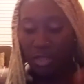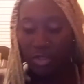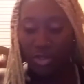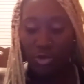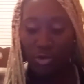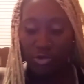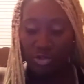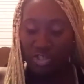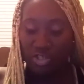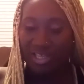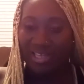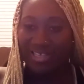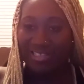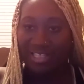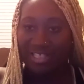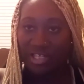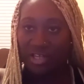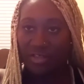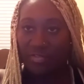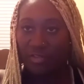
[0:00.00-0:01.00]
Usually
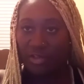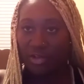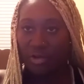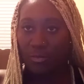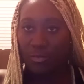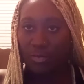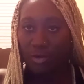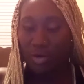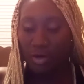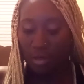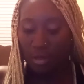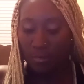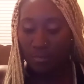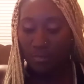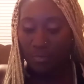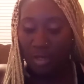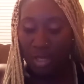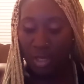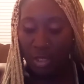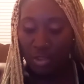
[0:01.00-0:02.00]
it's in a thicker book,
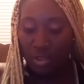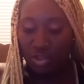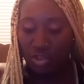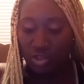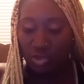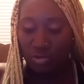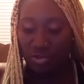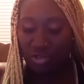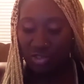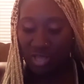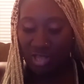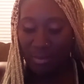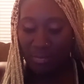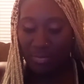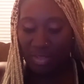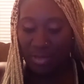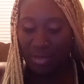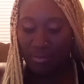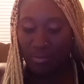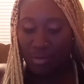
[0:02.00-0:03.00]
to
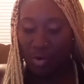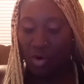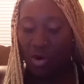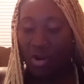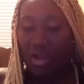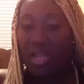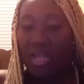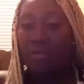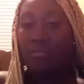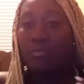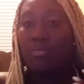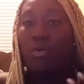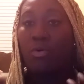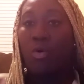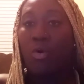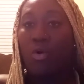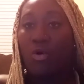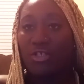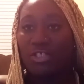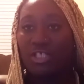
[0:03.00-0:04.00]
something more
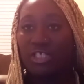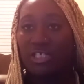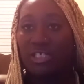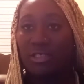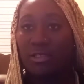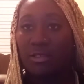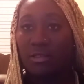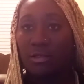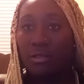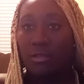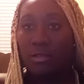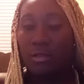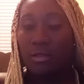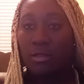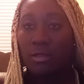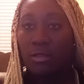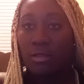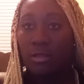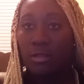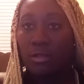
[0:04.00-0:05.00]
important
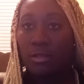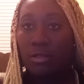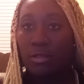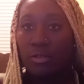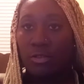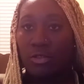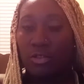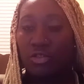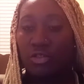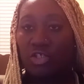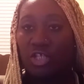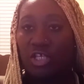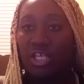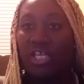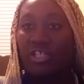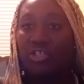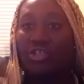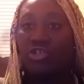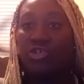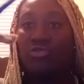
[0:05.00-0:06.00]
to
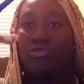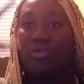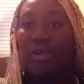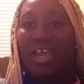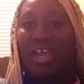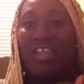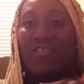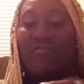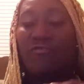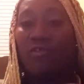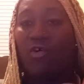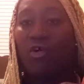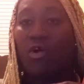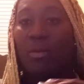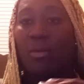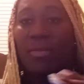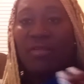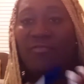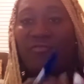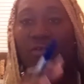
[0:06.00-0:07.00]
get you ready
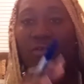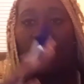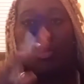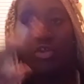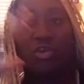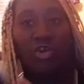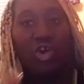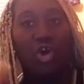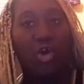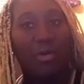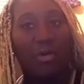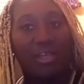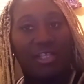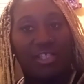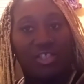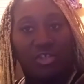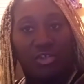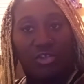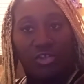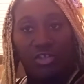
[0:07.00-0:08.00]
for before you go
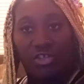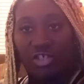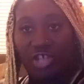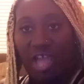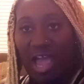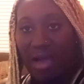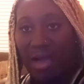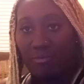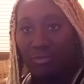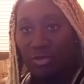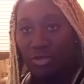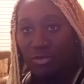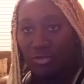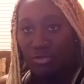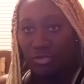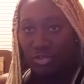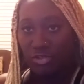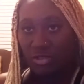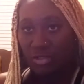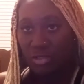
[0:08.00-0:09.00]
into the
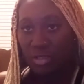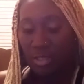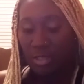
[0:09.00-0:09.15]
chapters.